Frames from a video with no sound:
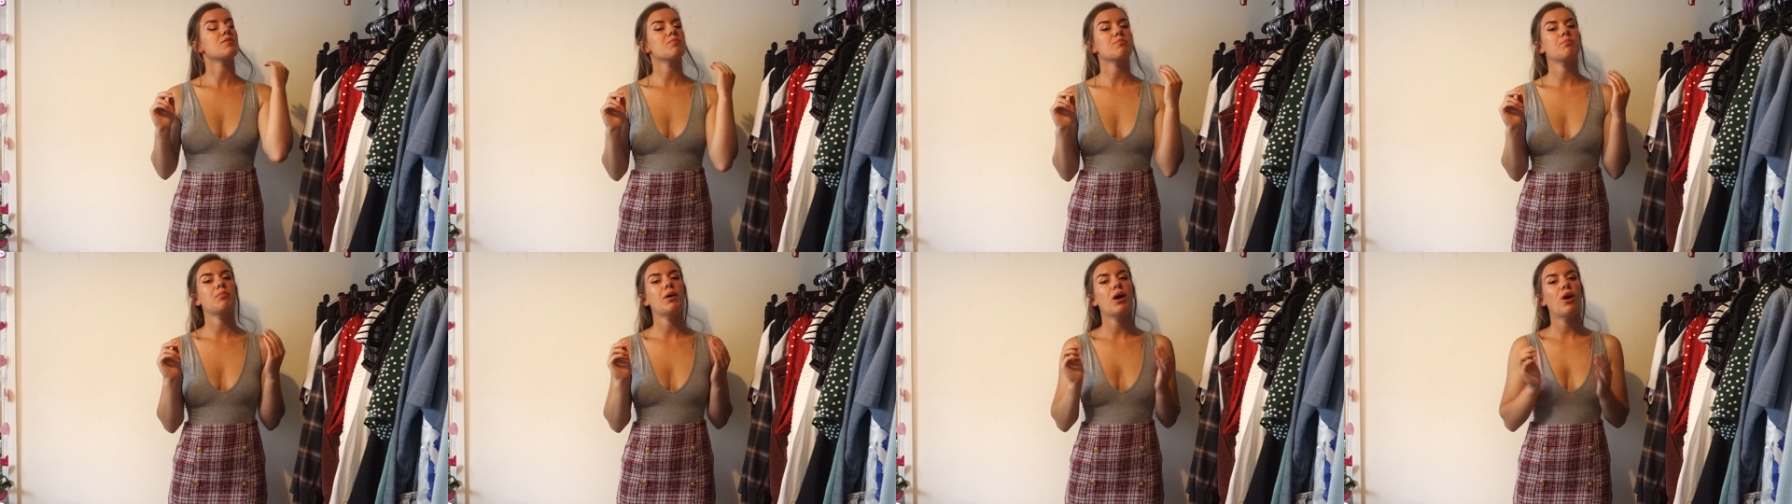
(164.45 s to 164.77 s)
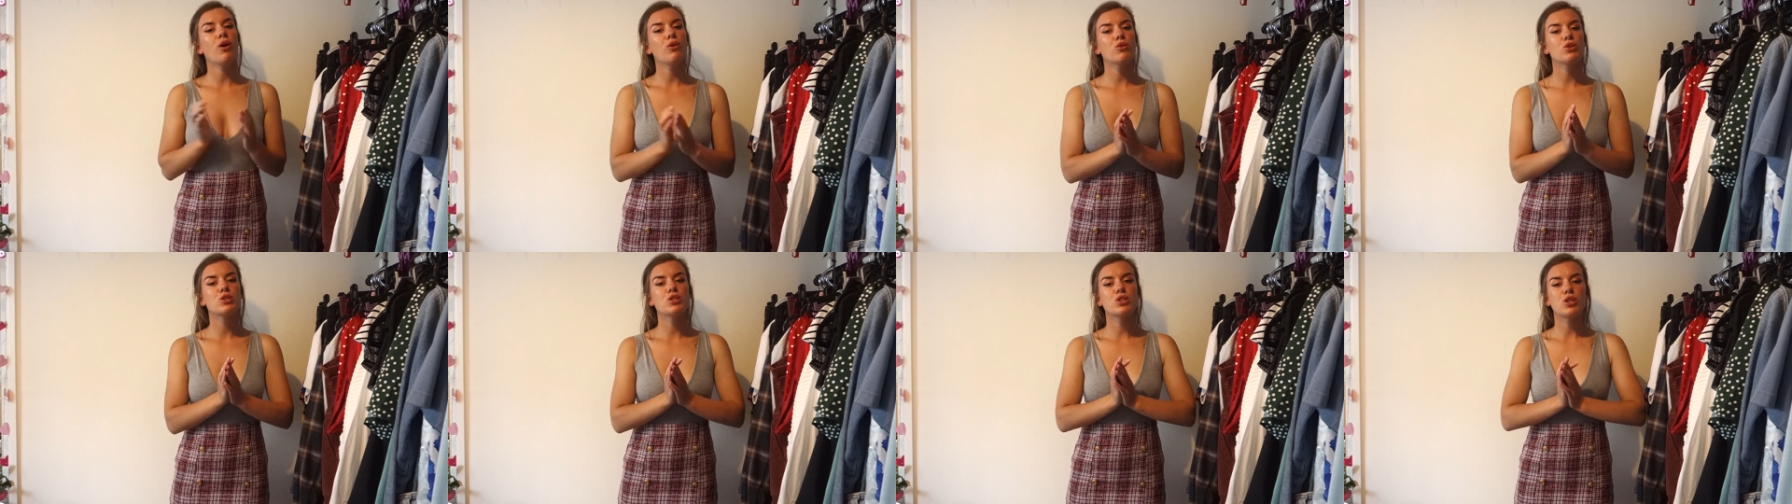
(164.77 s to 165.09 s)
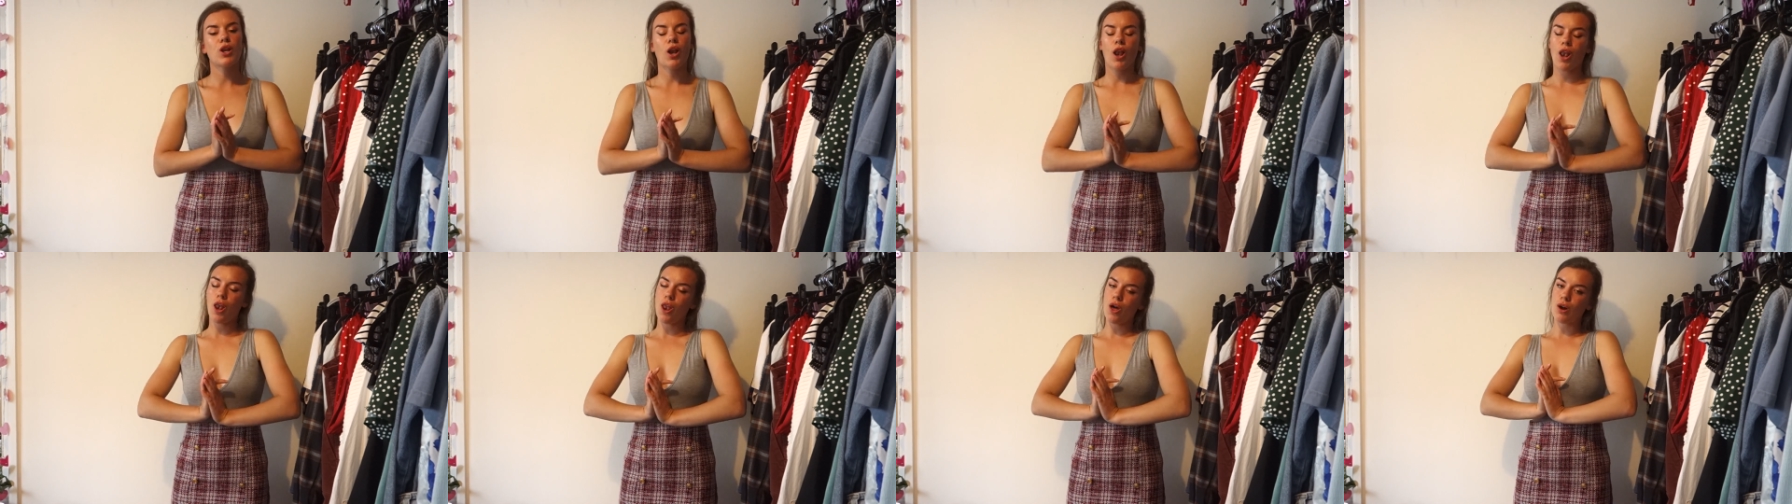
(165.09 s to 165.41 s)
post
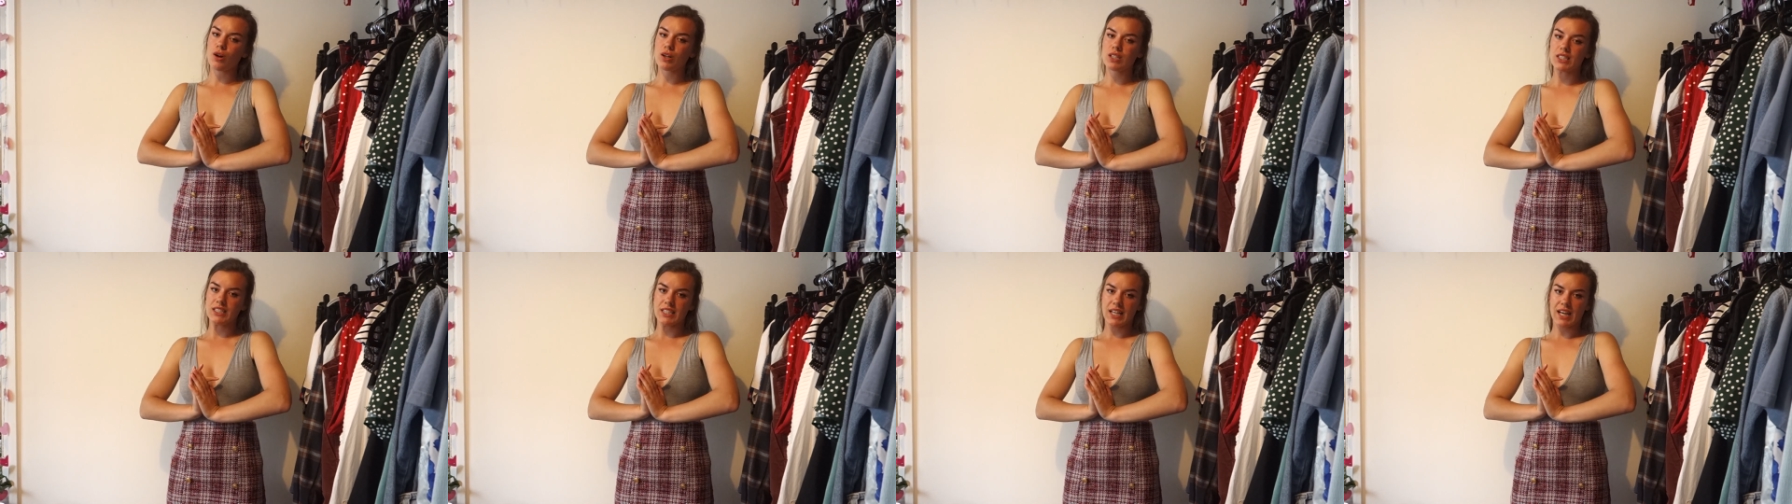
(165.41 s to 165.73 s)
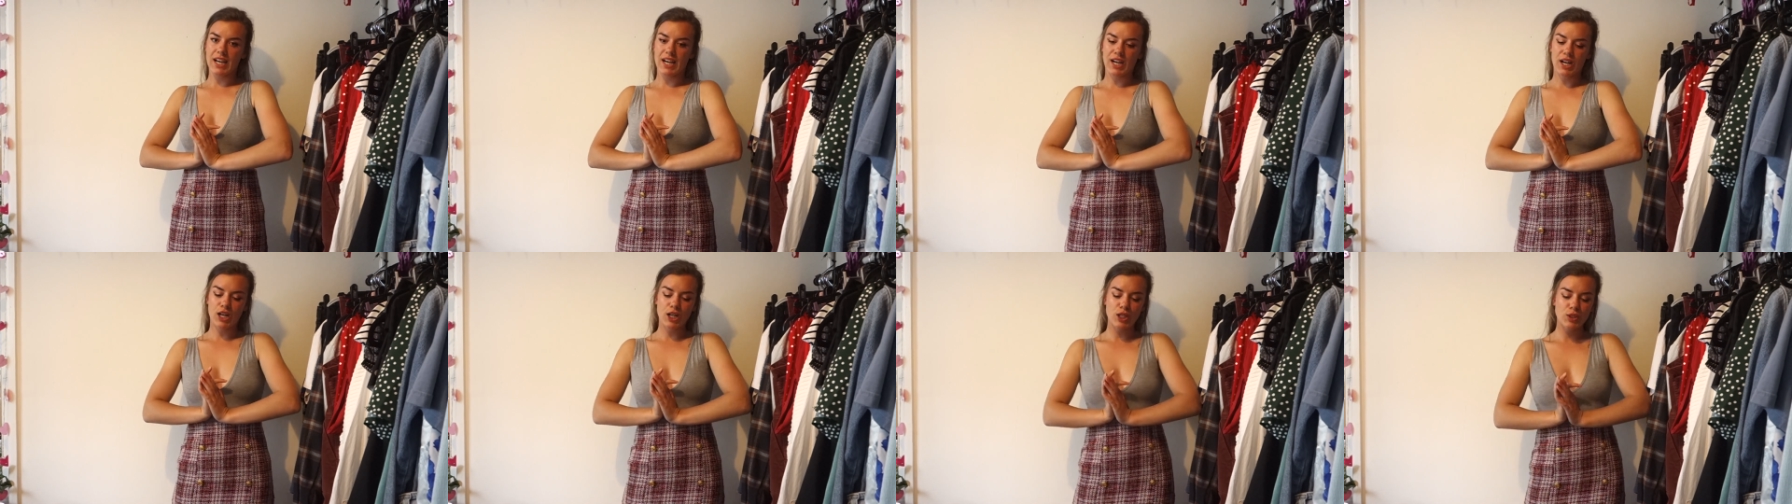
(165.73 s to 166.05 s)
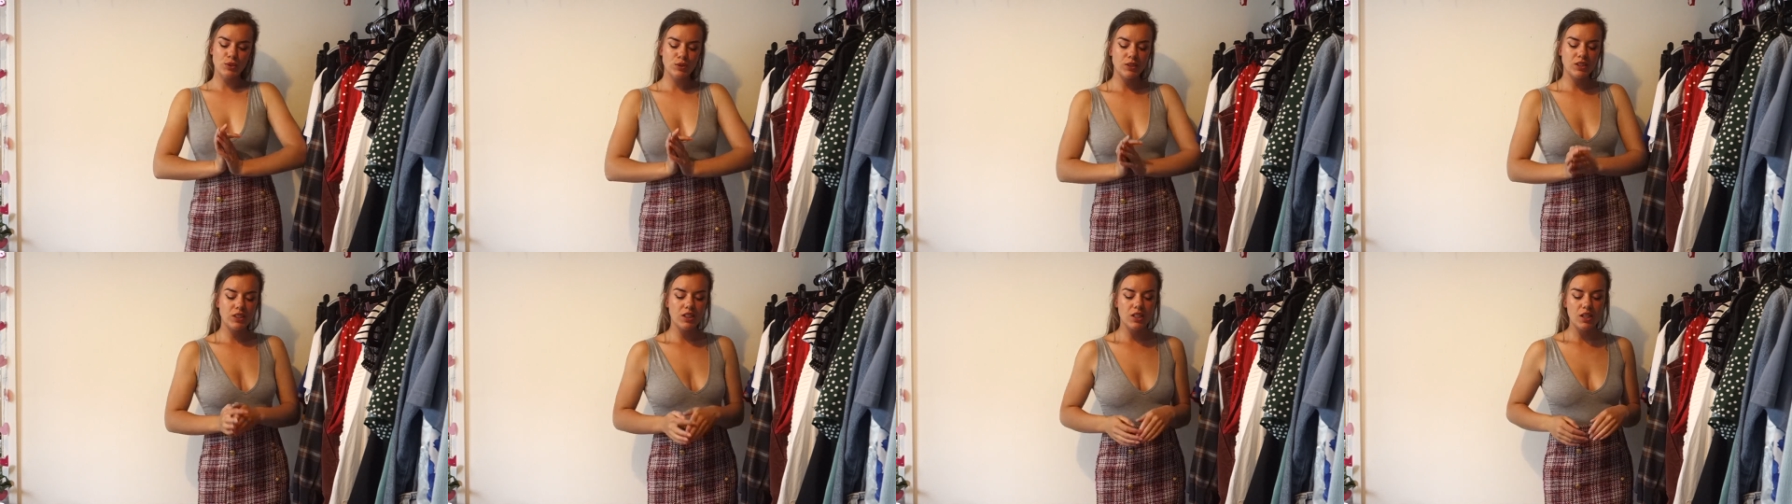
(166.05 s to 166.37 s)

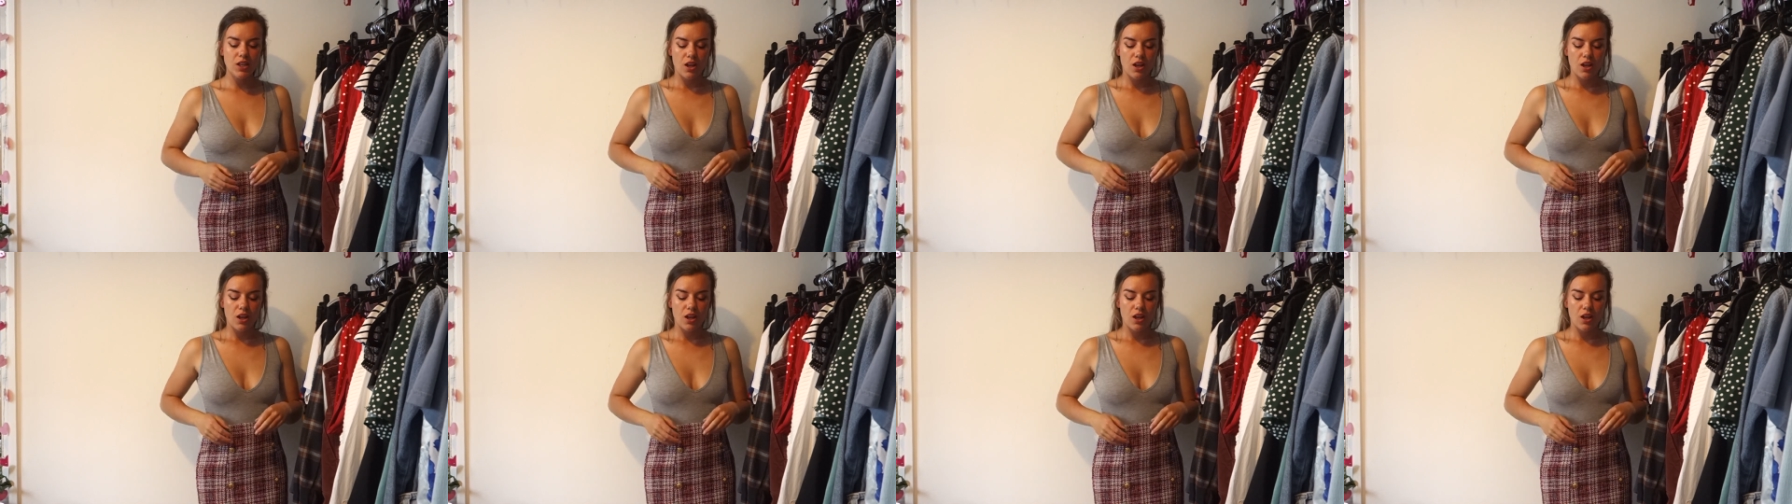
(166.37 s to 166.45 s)
lockdown.